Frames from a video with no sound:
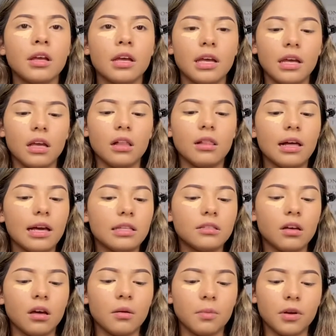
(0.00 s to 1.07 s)
It glides
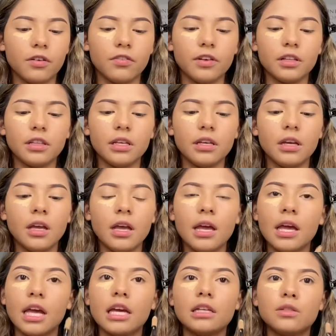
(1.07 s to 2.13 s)
on perfectly.
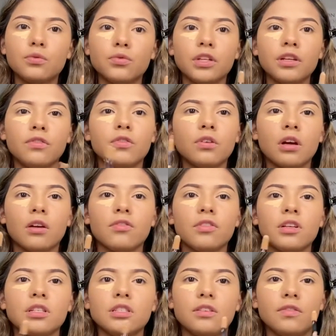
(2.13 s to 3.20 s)
It's really full
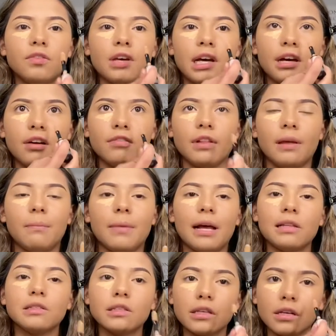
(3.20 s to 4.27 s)
coverage if you have like
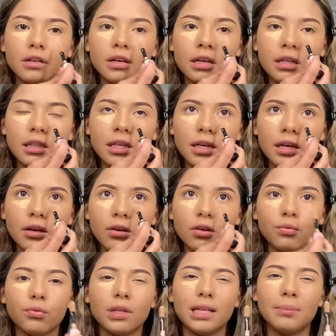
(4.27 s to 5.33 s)
bad skin or anything or
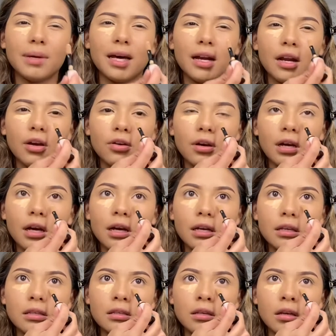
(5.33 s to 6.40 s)
really bad under
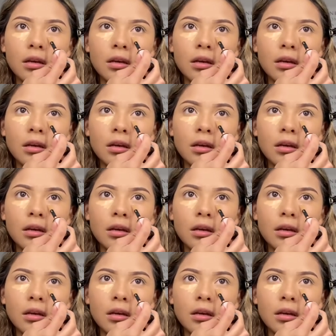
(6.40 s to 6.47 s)
eyes.